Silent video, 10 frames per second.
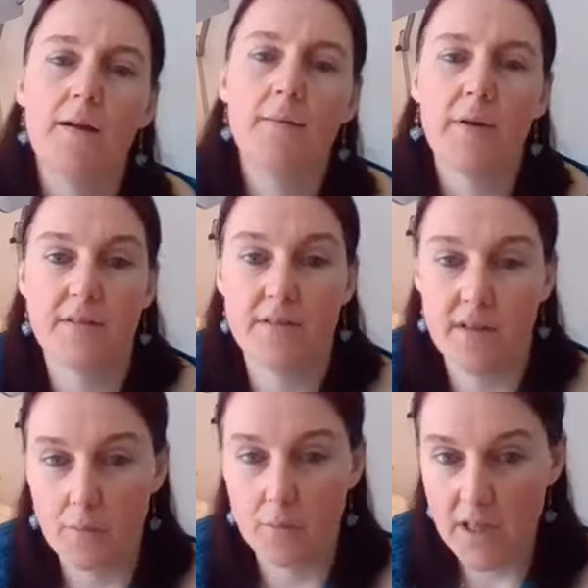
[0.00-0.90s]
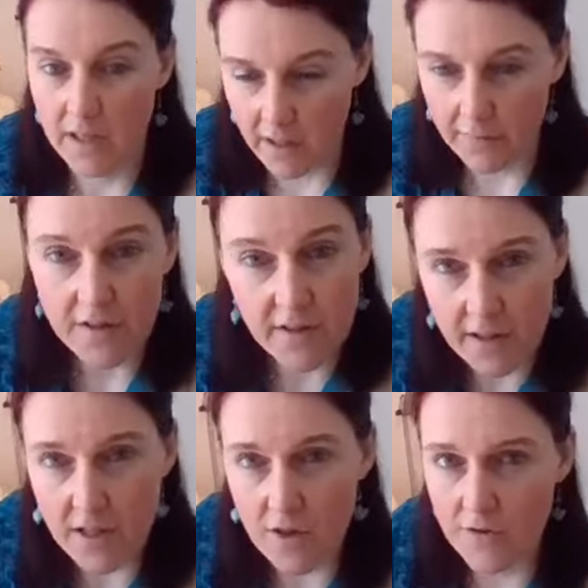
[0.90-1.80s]
as I say, they were taken every
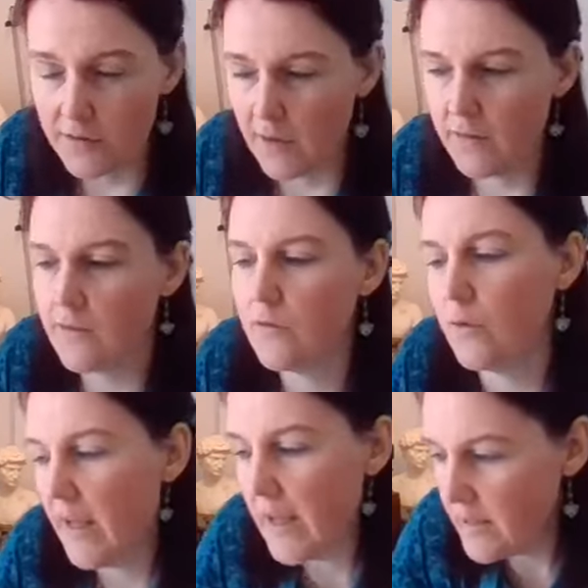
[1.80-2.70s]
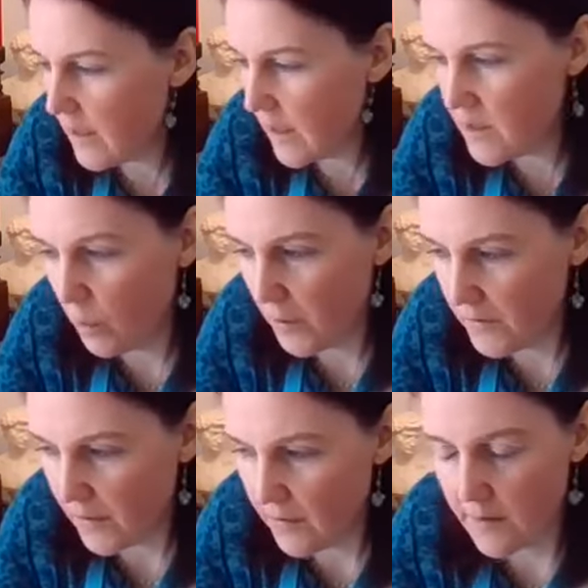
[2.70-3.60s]
10 years census. So on the
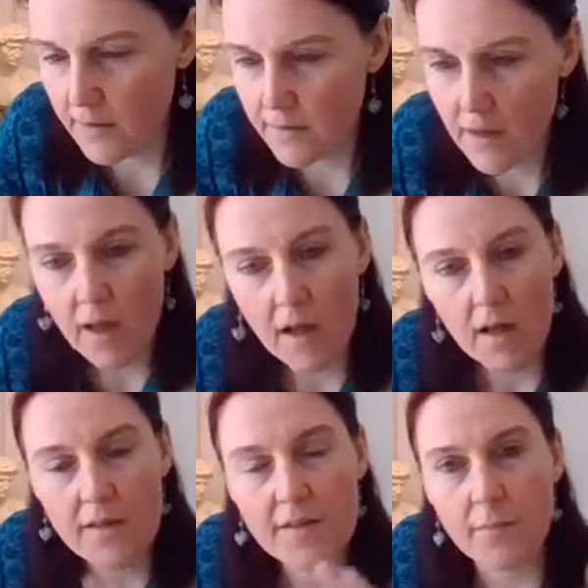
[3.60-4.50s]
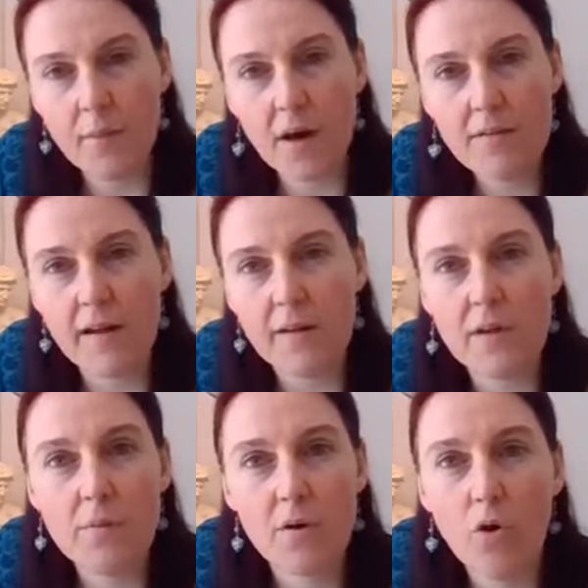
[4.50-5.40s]
1881 census, the Dunbar
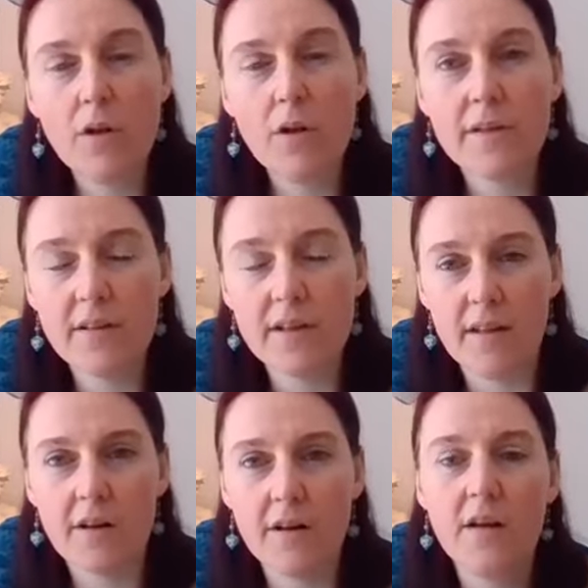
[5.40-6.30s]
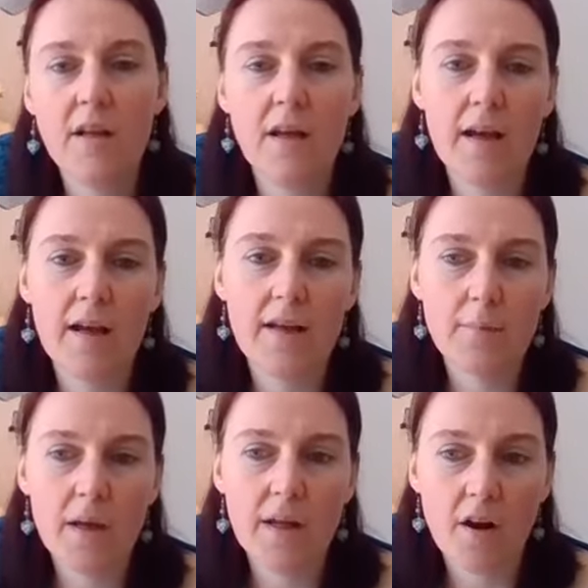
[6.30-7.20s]
family were all living together
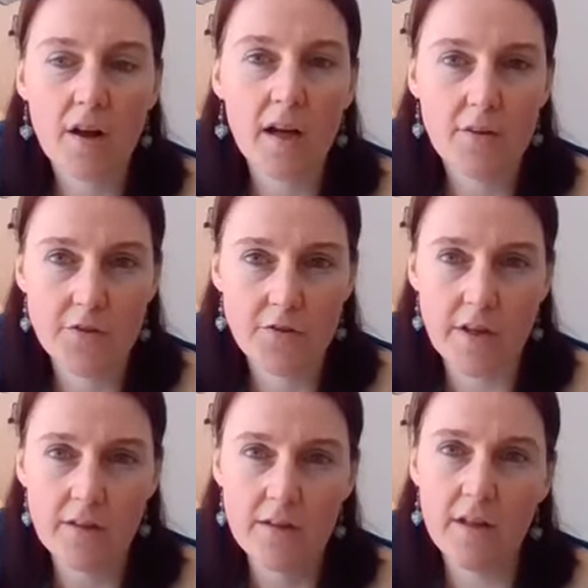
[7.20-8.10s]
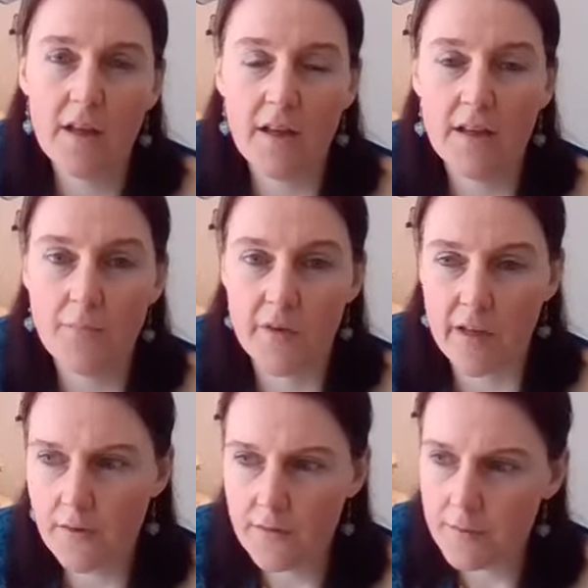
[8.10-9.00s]
in Argyle Street in
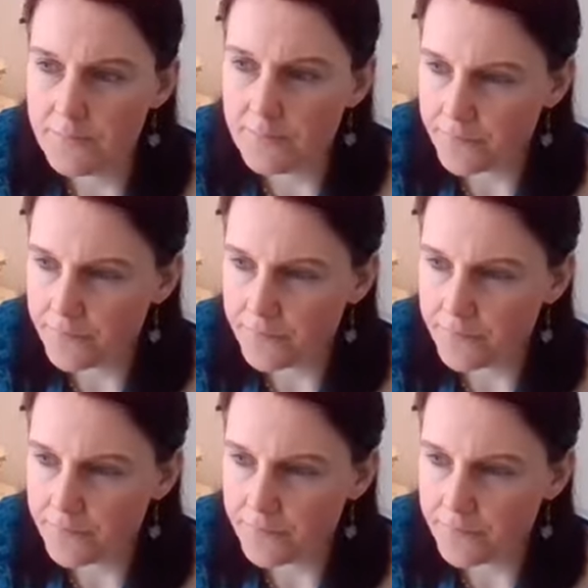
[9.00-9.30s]
Inverness.